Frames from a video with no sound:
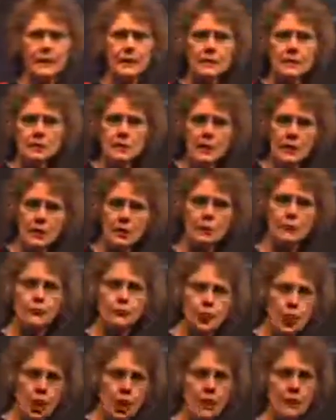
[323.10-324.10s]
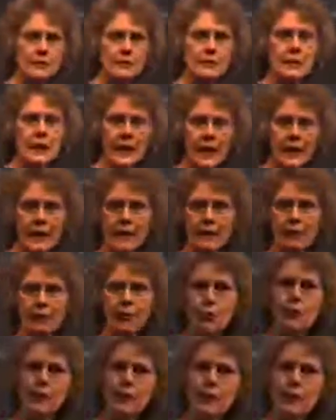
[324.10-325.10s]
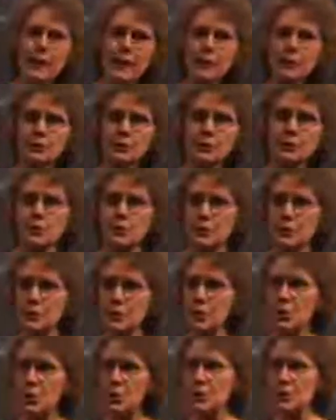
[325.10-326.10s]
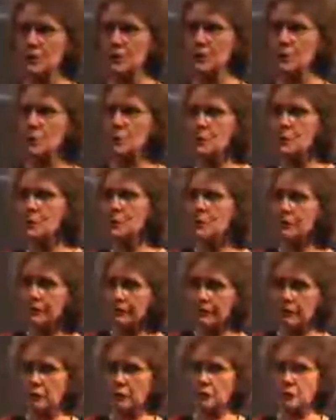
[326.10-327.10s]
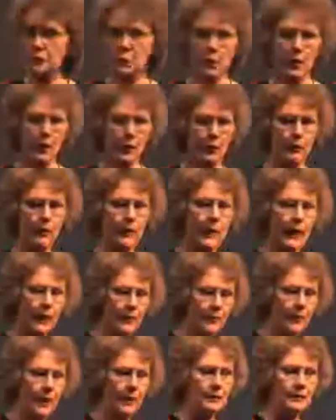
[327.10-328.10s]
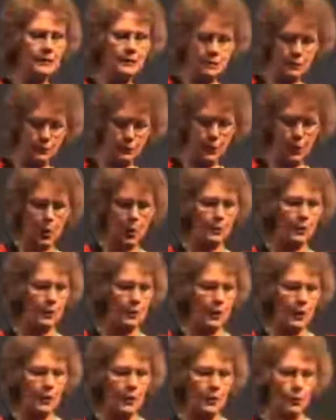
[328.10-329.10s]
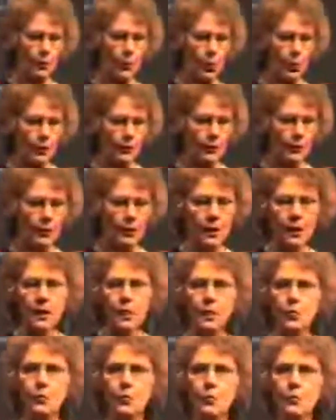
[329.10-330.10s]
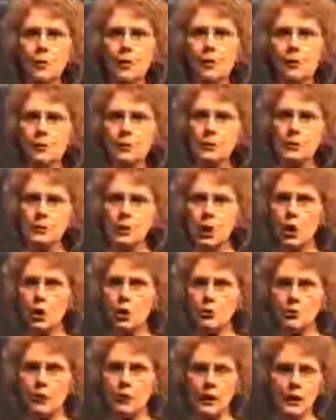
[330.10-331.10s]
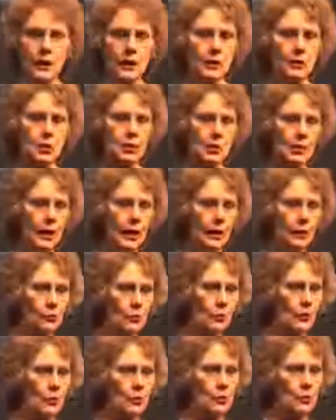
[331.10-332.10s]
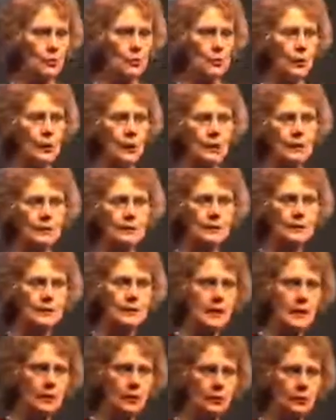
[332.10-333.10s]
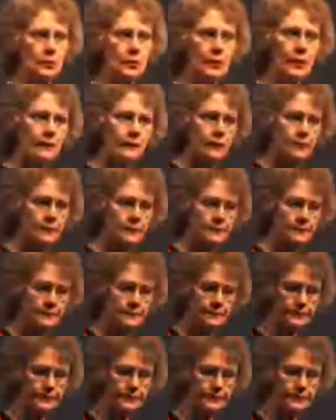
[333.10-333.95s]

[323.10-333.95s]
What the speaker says: You've got to have what nature determined to be the first priority, and that's the proper kind of water. We want to retard the aging and renew the brain at the cellular level.